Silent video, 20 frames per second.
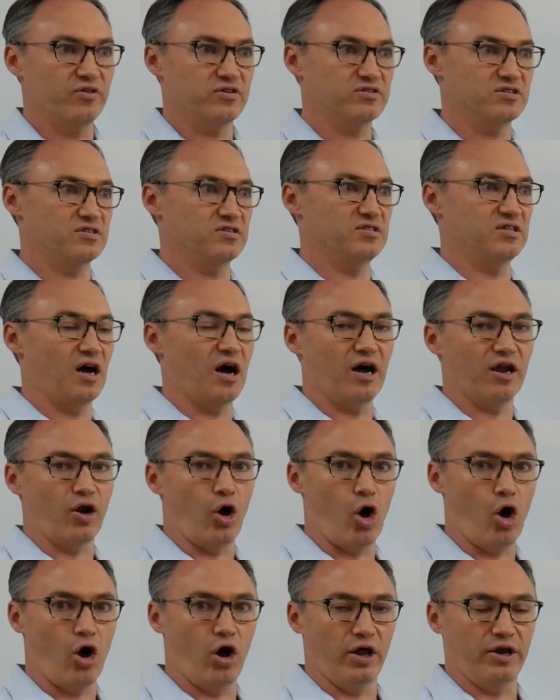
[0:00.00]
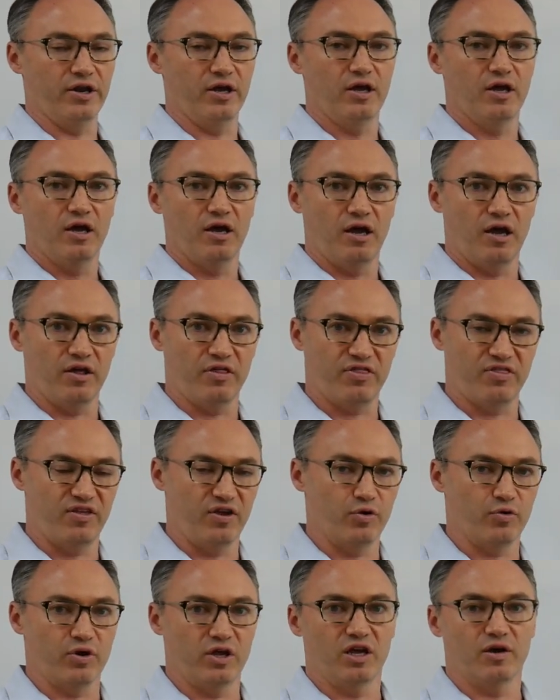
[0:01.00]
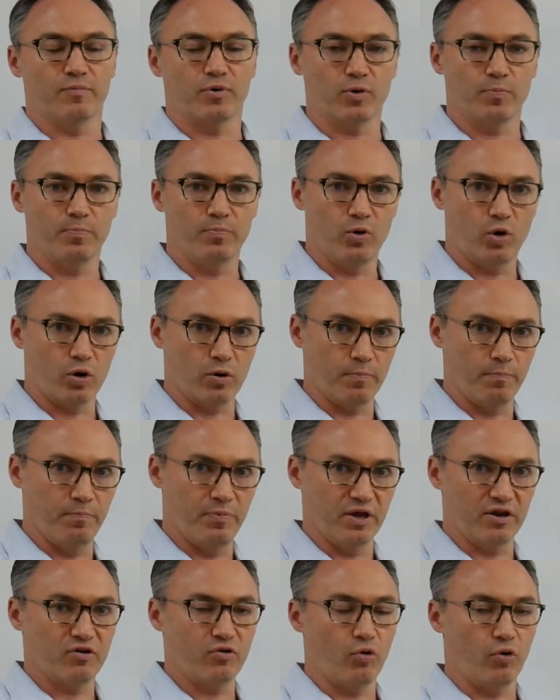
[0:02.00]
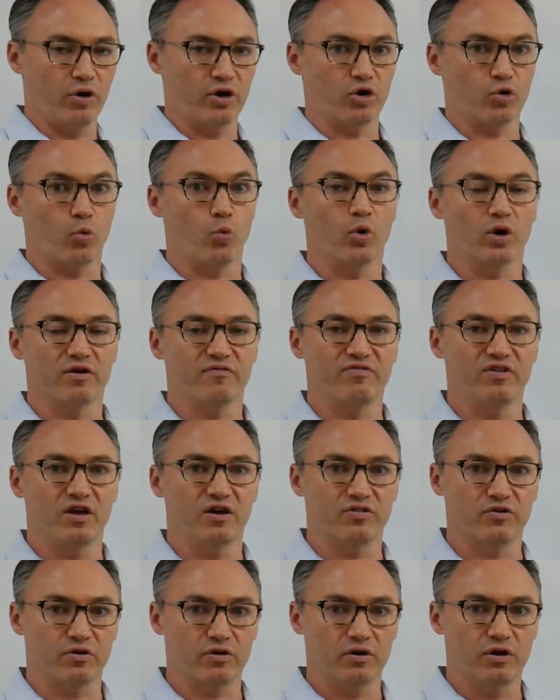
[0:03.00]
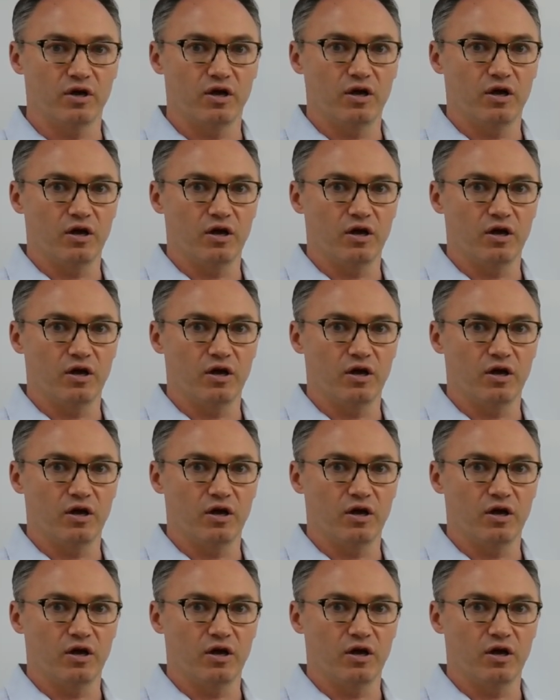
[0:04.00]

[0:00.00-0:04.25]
This is not on Ethereum or Bitcoin or one of the other